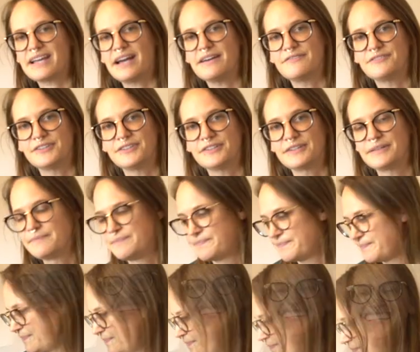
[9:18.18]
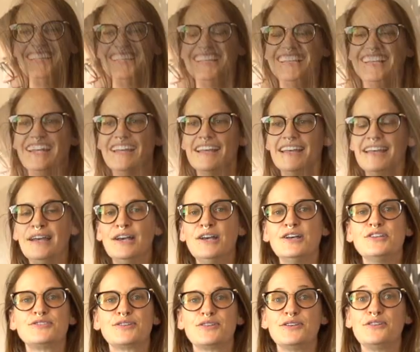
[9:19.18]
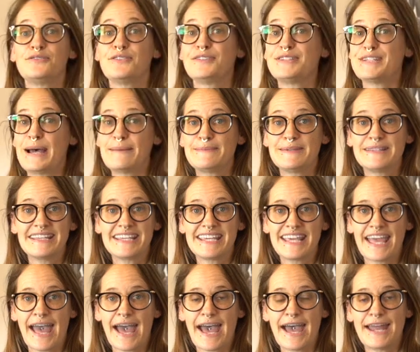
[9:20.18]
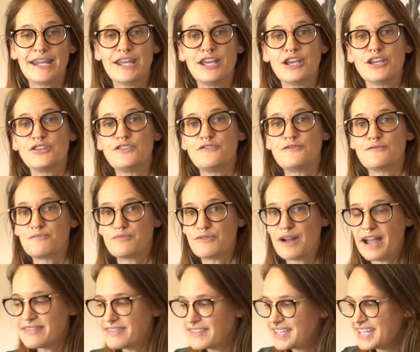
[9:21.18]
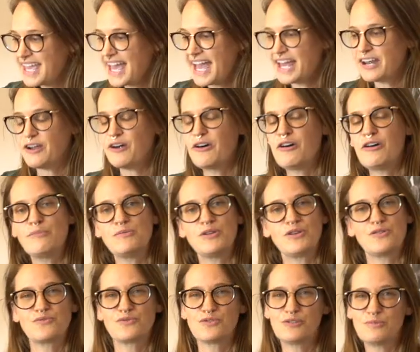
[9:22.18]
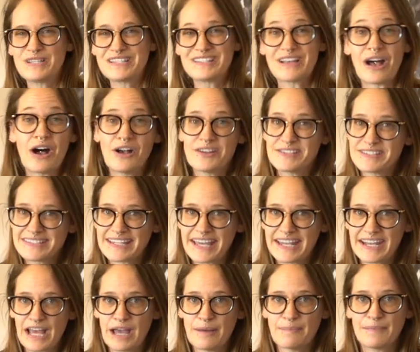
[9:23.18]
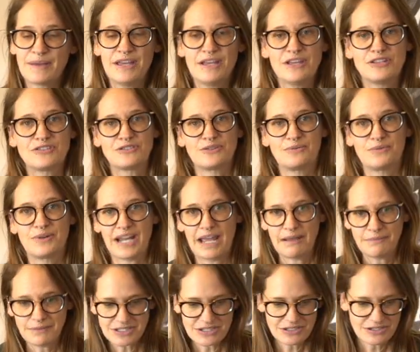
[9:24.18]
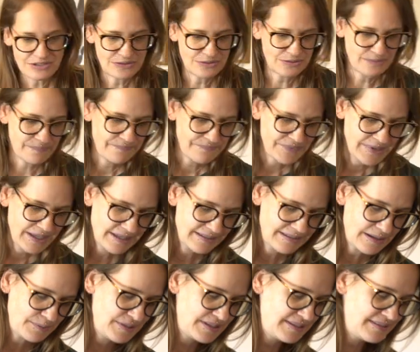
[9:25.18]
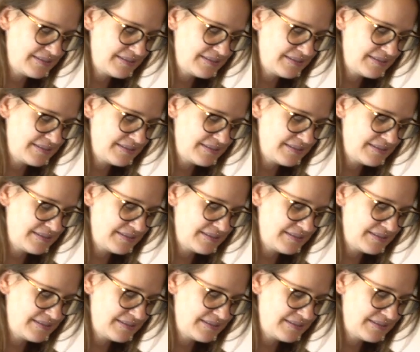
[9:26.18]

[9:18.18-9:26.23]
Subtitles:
covered. So you've adopted the cat, you've brought the cat home, your room is all set up. So what I would do is I would